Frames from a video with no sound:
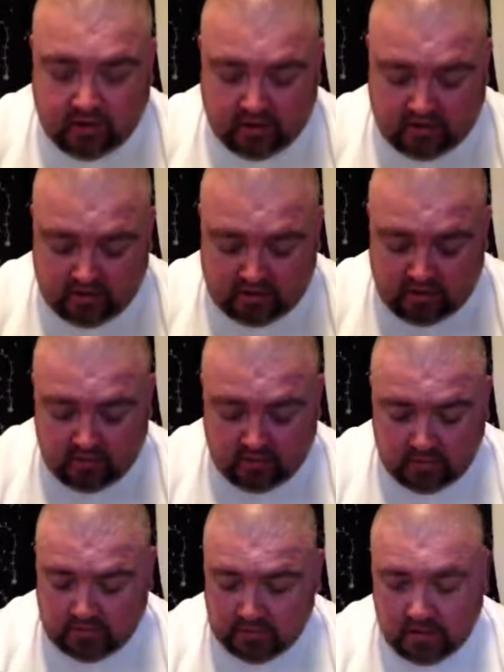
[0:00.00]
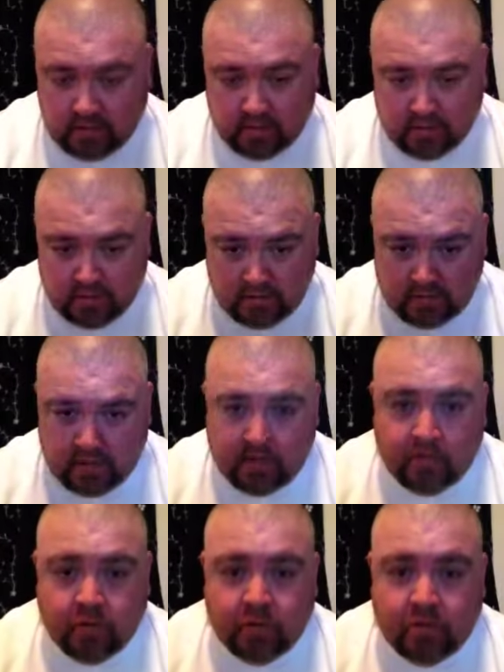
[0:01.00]
because it's not coming up in the
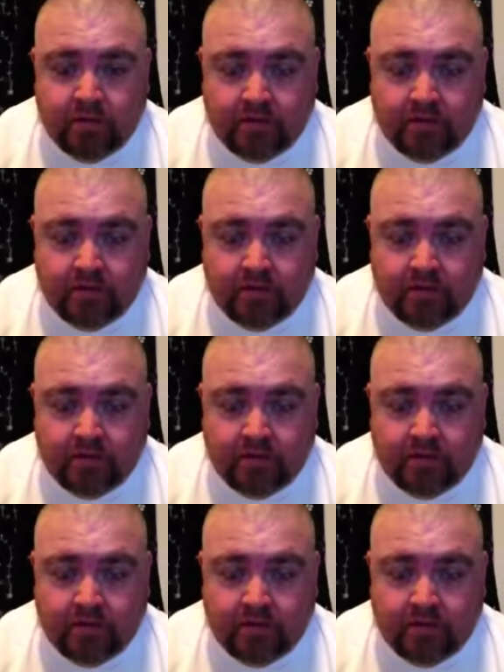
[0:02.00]
aroma.